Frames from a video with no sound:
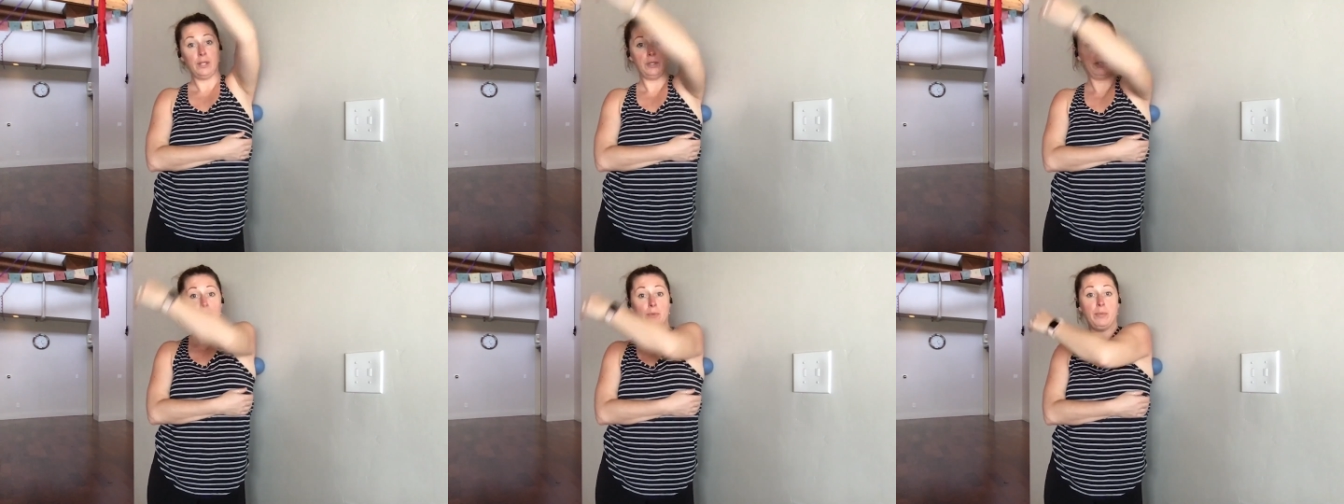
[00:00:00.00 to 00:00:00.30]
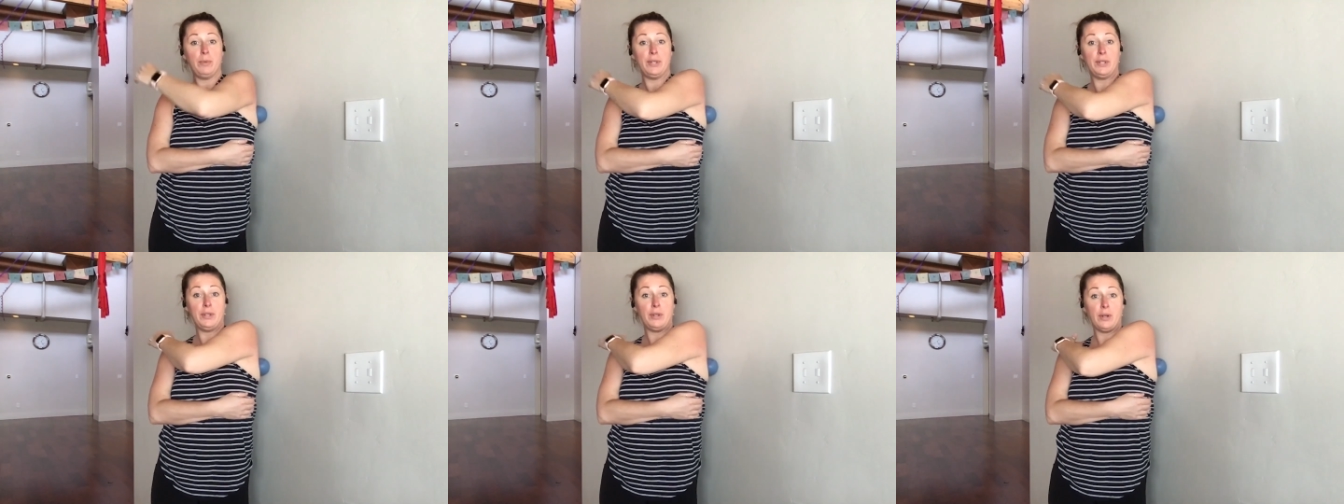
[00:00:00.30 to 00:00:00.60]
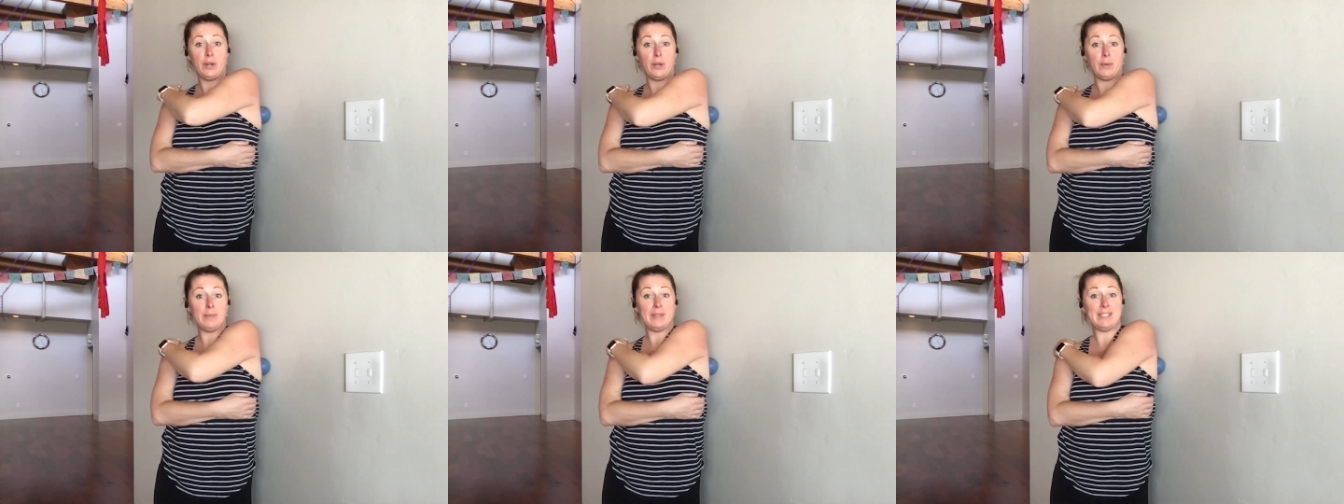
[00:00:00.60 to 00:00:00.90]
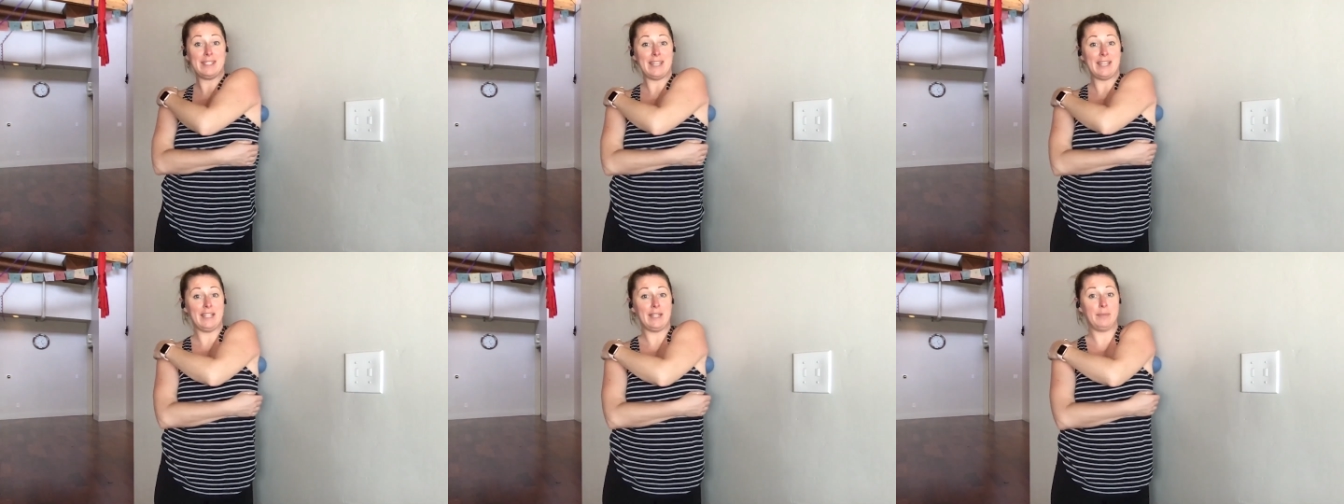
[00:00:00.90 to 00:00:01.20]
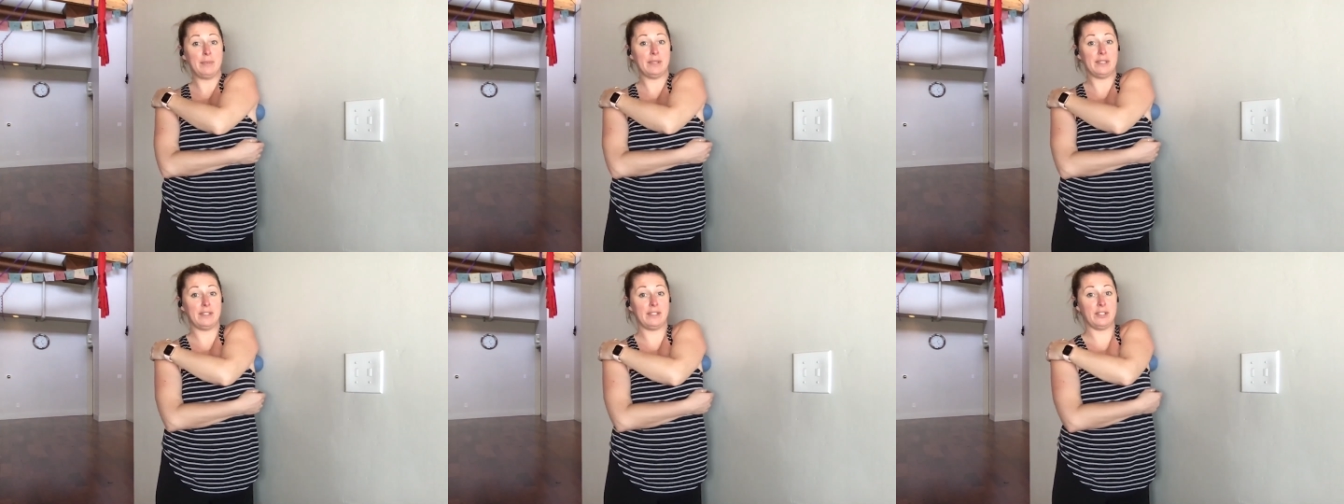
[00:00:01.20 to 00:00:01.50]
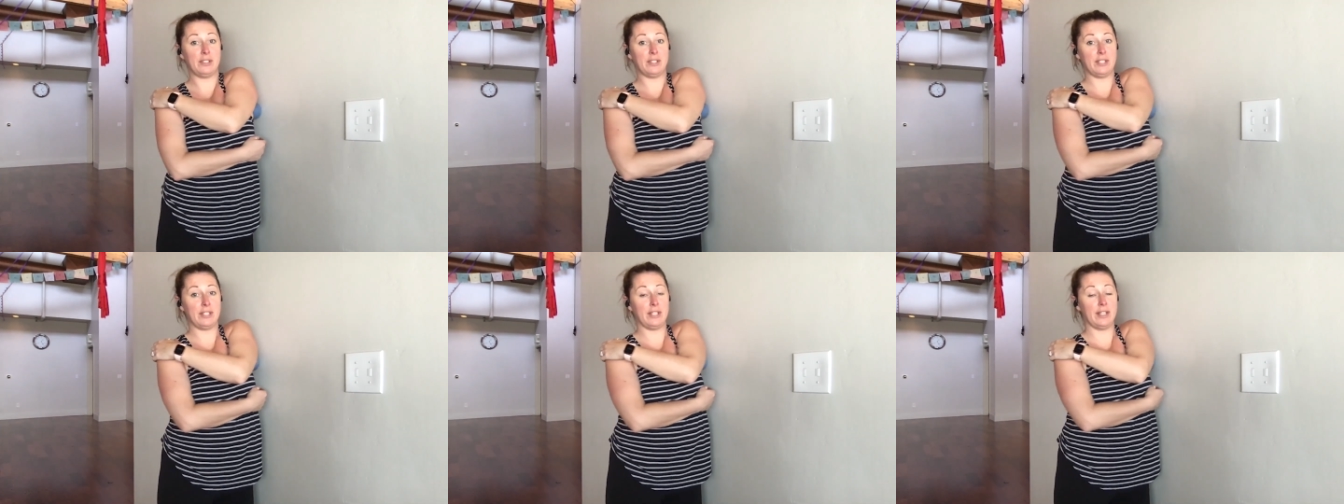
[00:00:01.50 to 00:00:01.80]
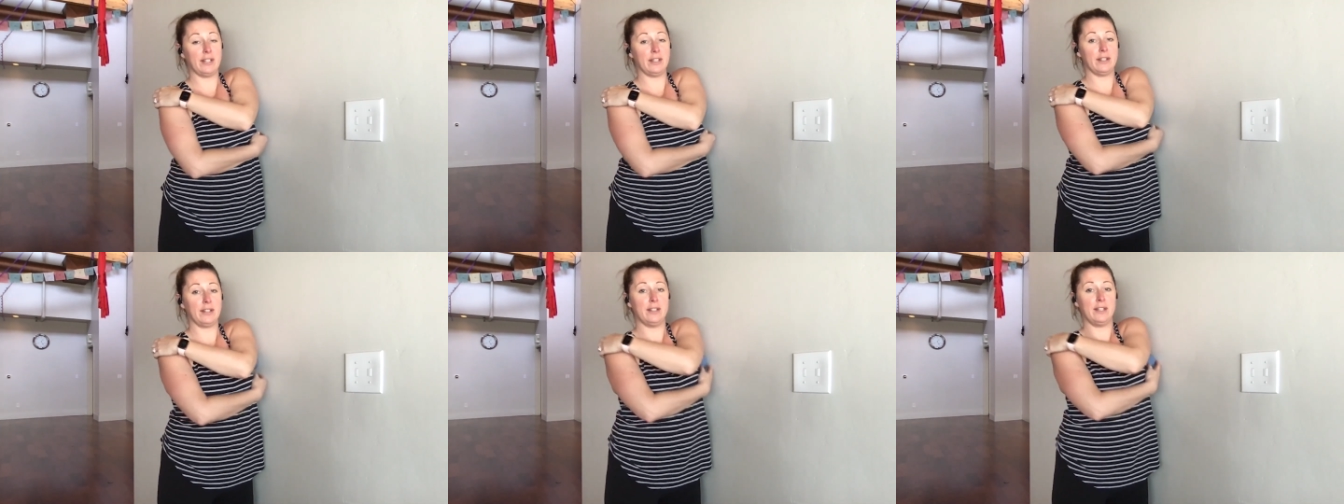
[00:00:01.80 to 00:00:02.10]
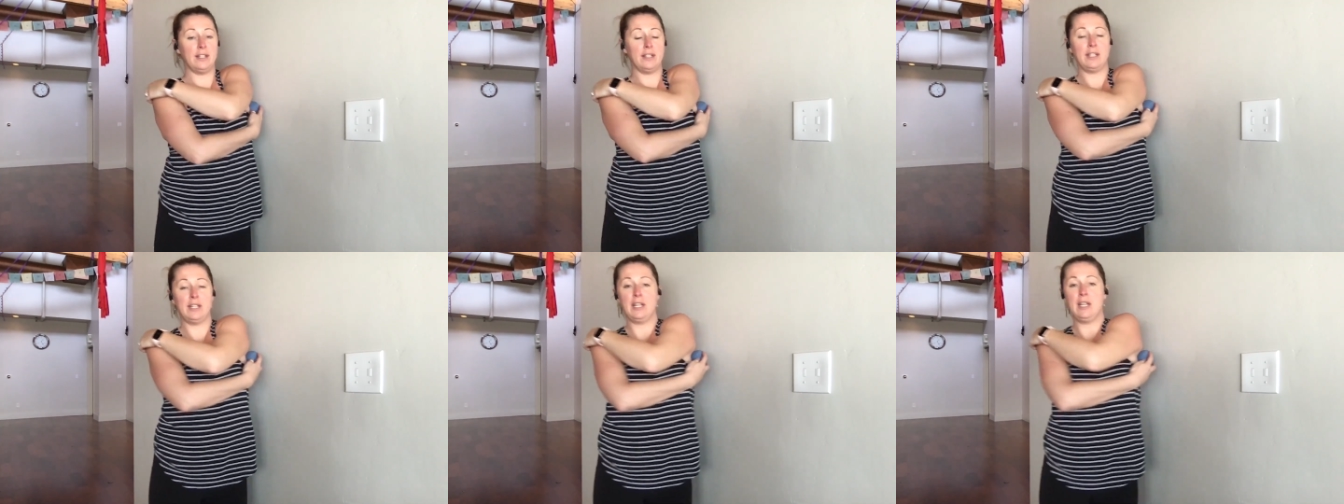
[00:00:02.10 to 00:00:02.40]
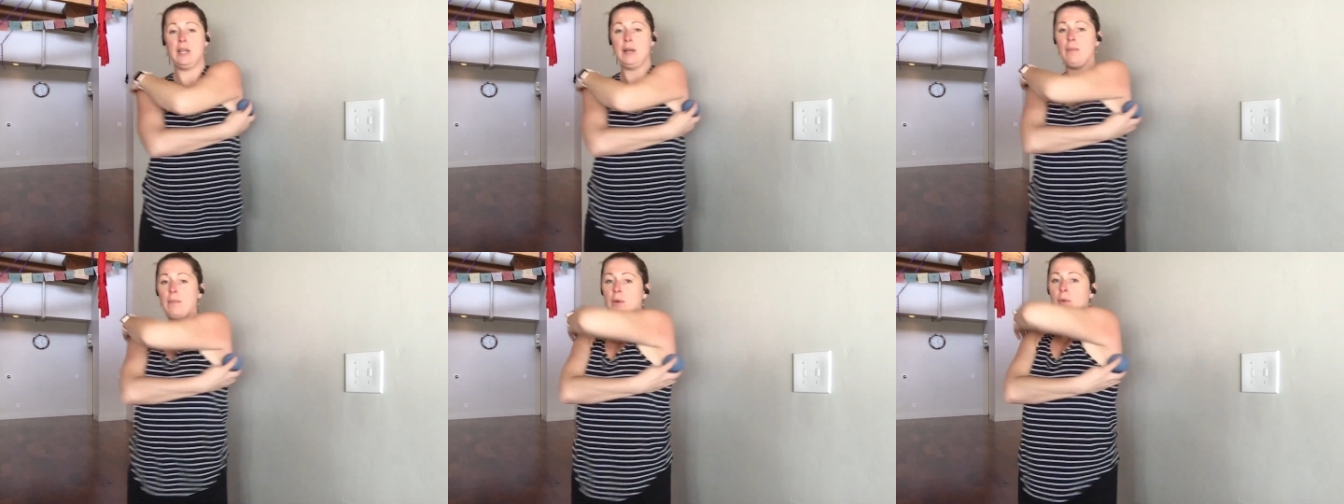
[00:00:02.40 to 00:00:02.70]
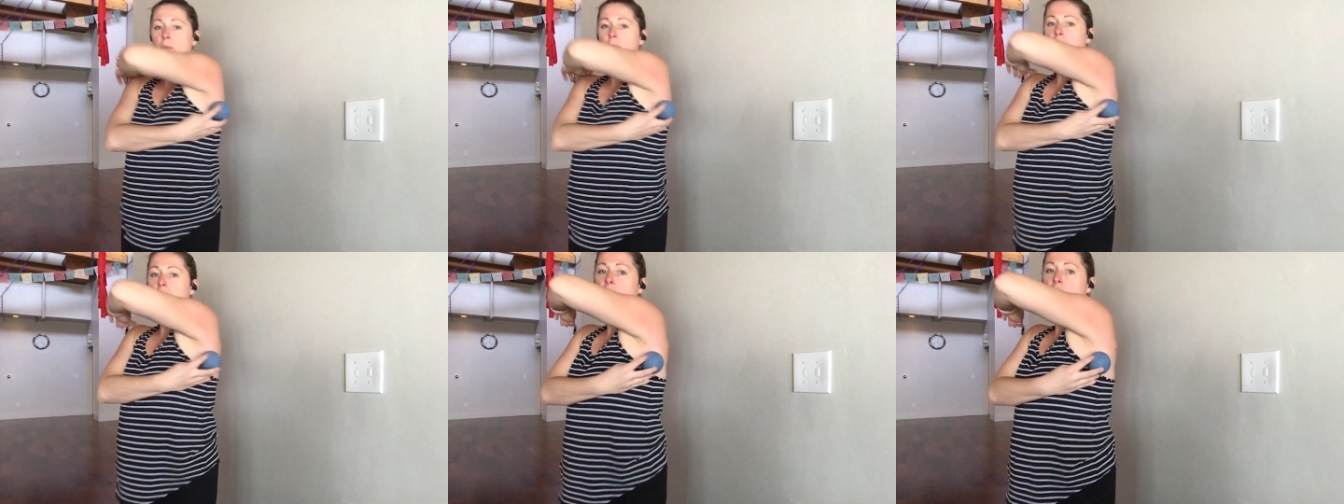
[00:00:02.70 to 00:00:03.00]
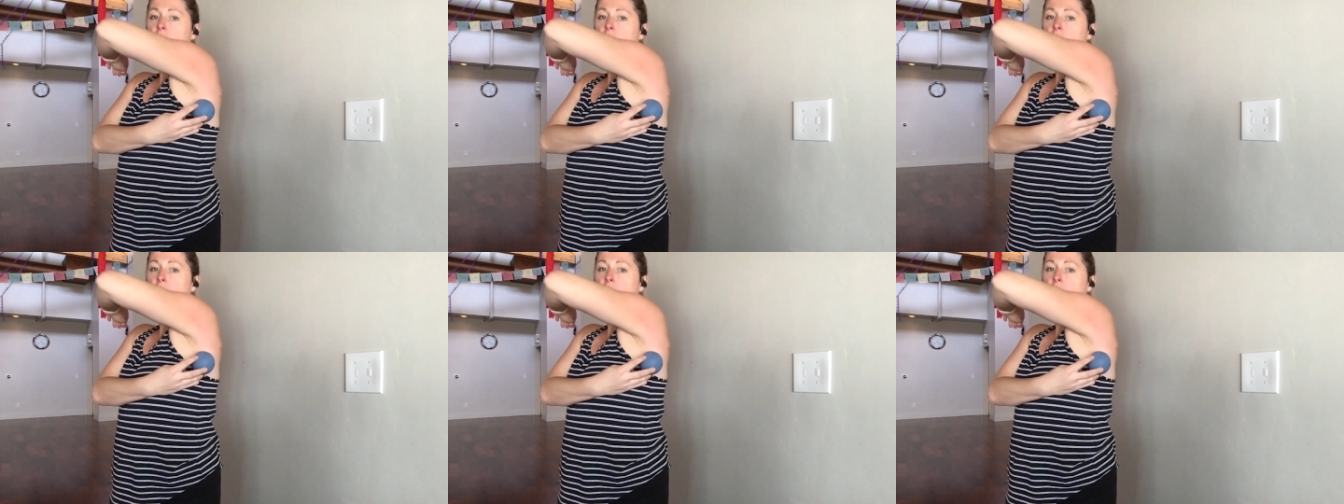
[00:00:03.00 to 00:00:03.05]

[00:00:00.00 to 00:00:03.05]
You can bring your arm into any position here. But what